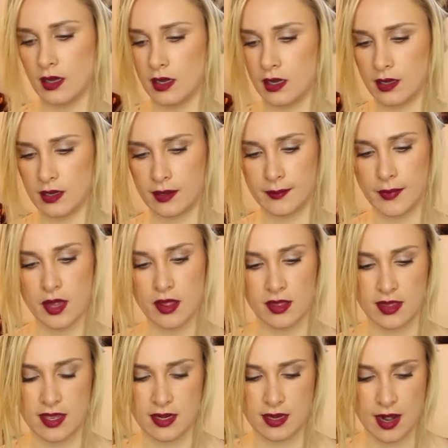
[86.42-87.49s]
Um,
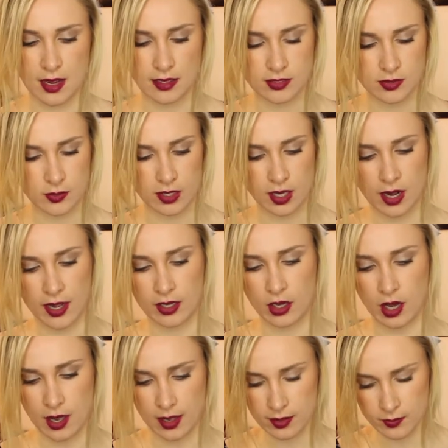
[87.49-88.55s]
the next one that I
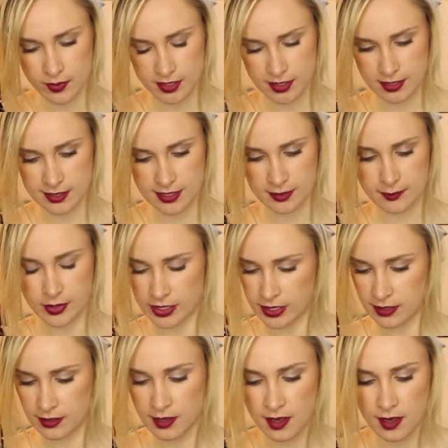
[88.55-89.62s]
got was the
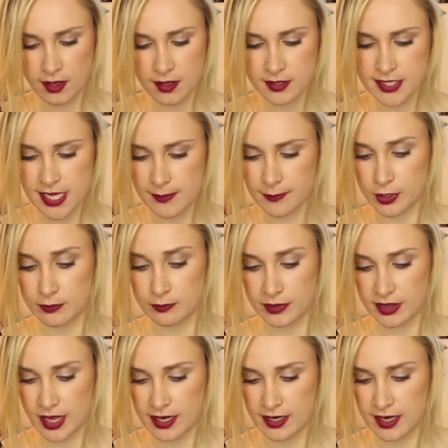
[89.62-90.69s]
Sigma Tapered
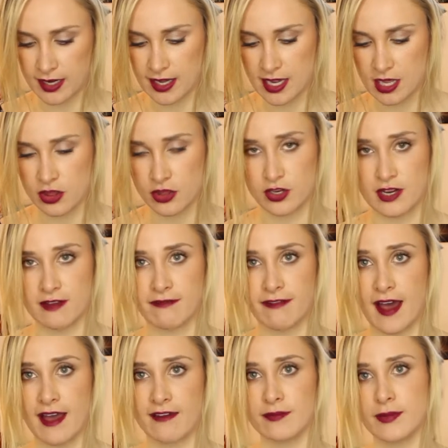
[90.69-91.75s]
Blending
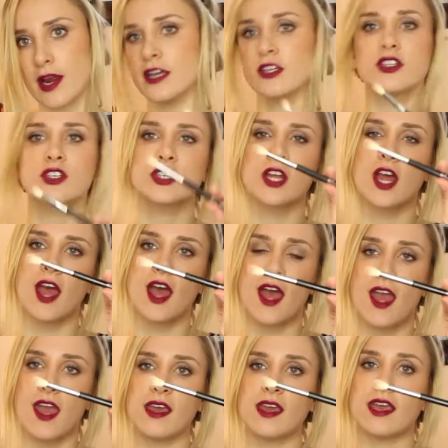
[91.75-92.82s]
E35 brush.
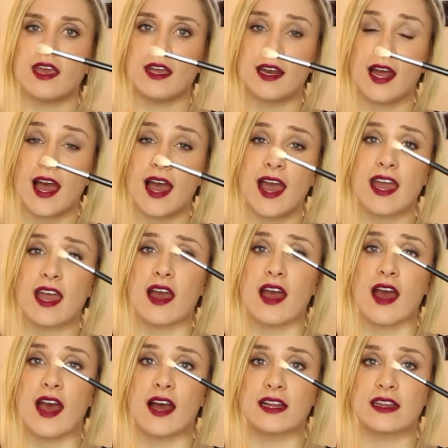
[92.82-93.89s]
And I
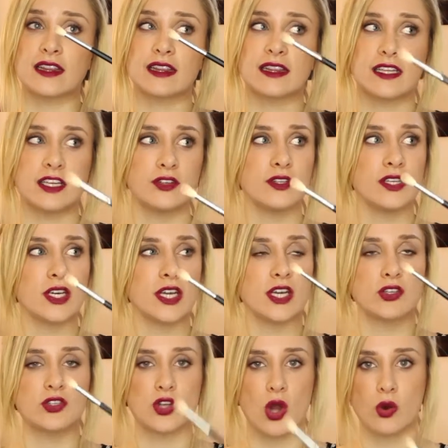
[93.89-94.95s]

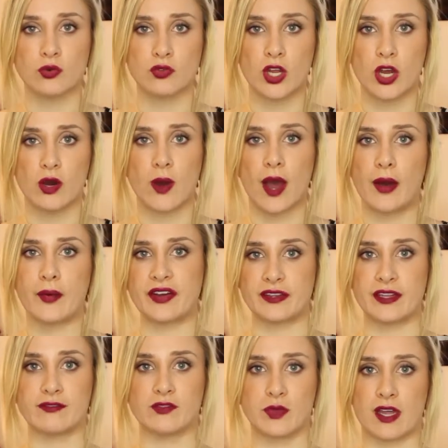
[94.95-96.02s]
literally don't know how I
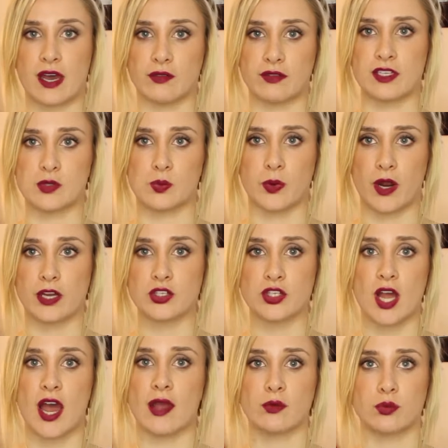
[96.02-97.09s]
lived without this
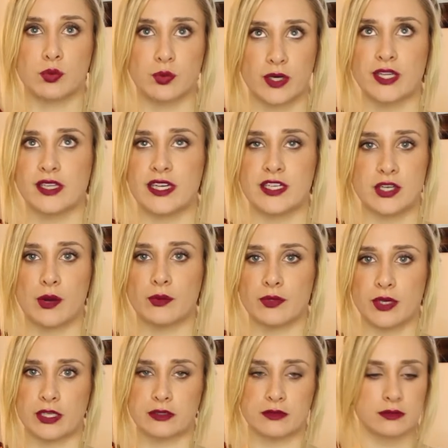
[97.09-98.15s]
brush. I really don't
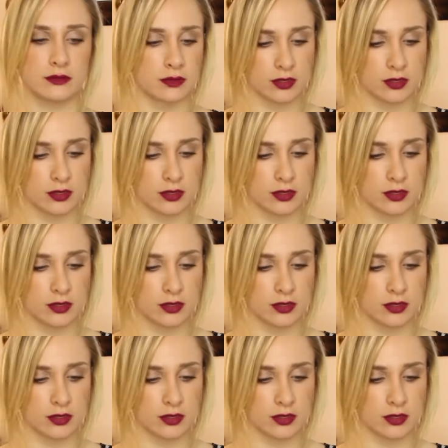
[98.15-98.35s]
know.